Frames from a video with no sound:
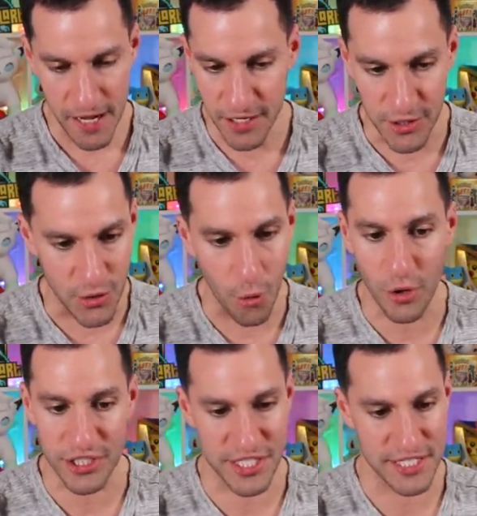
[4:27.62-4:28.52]
a
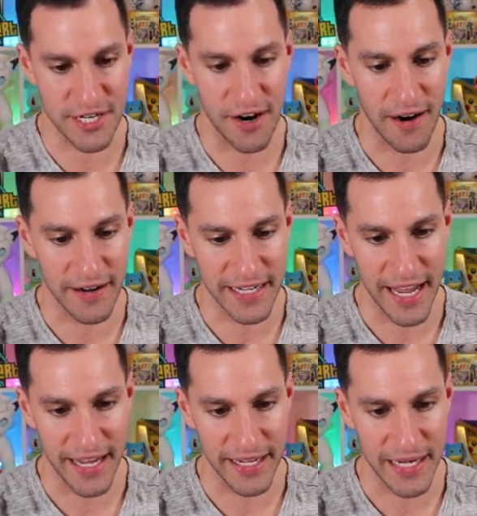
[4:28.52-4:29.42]
gorgeous card,
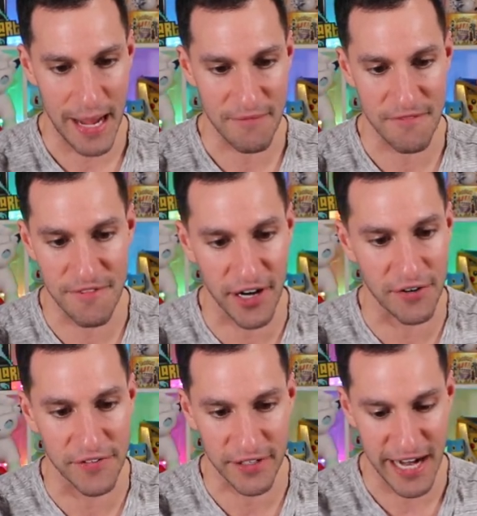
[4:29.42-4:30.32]
and I'm
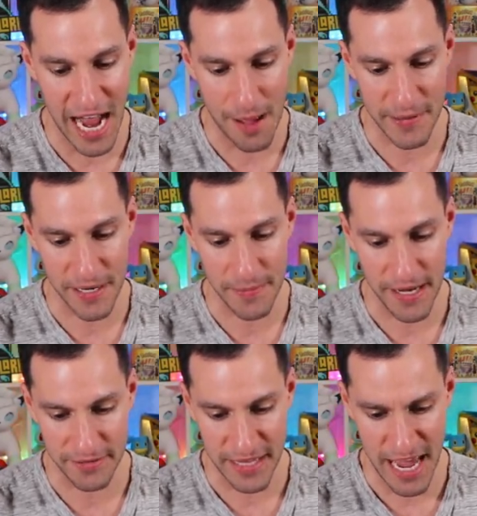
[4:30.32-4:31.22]
very, very happy
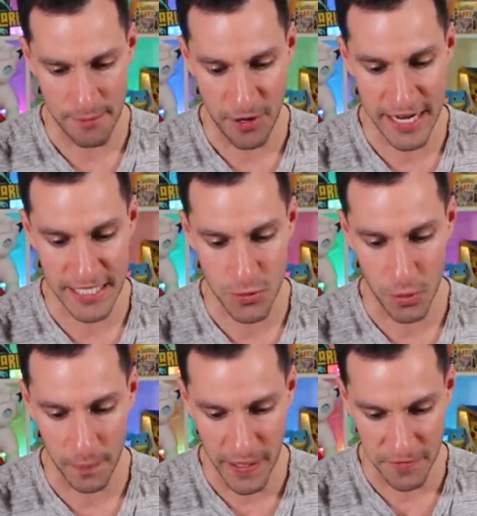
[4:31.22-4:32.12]
about that. Prices
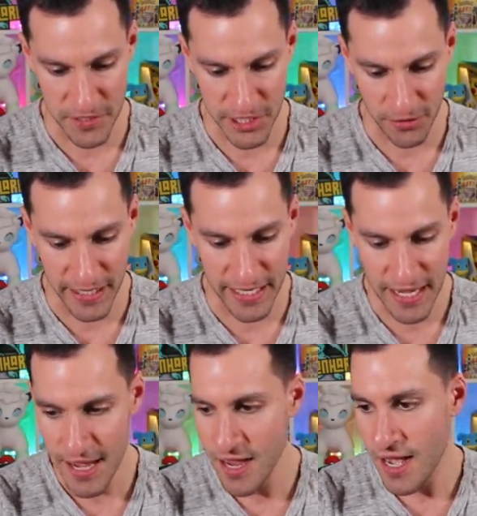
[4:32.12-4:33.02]
will be on the
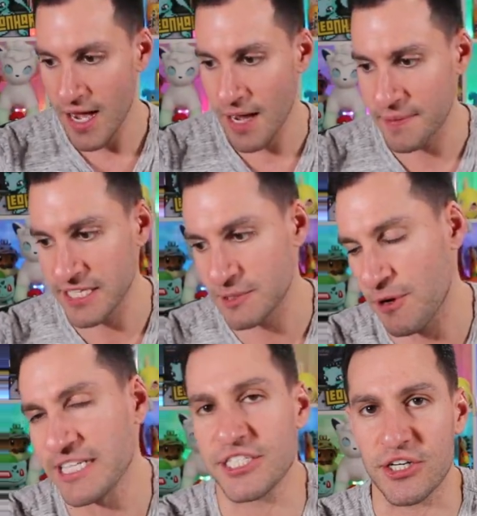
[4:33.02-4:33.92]
screen because
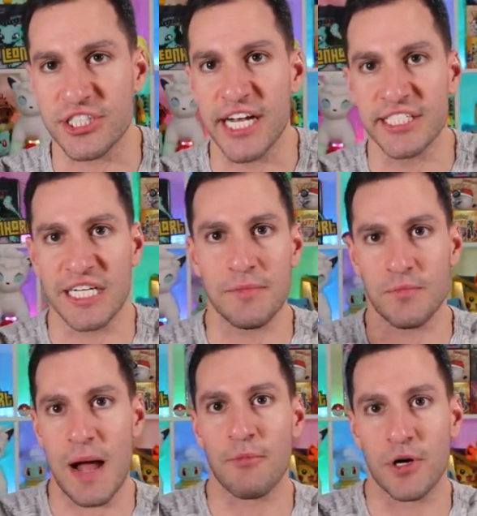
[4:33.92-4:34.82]
prices are changing,
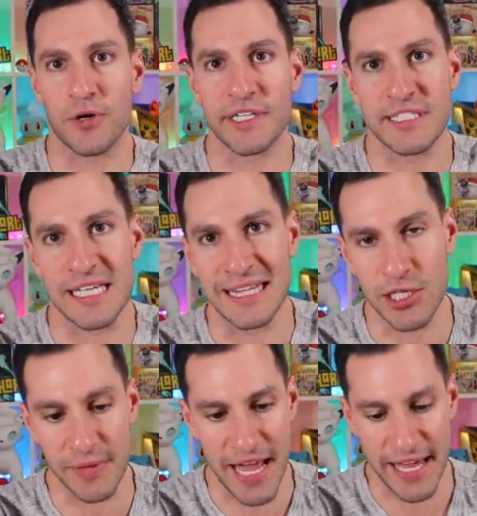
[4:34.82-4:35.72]
and I'm recording this a
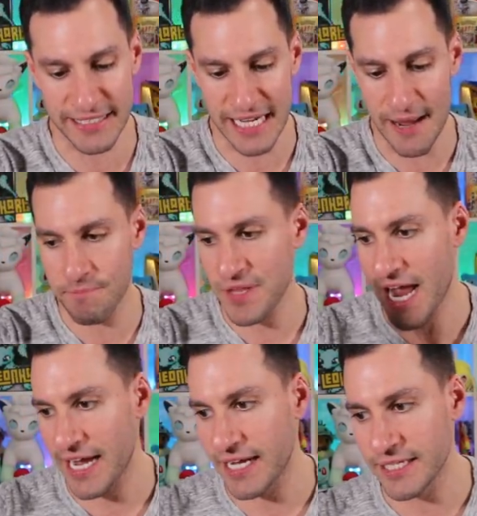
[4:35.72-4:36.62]
little bit ahead of time,
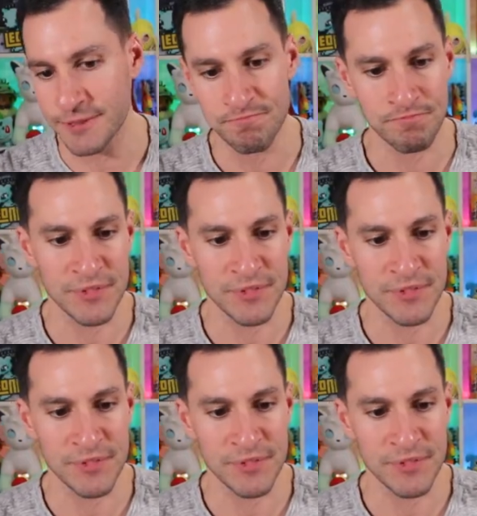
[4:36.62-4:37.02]
and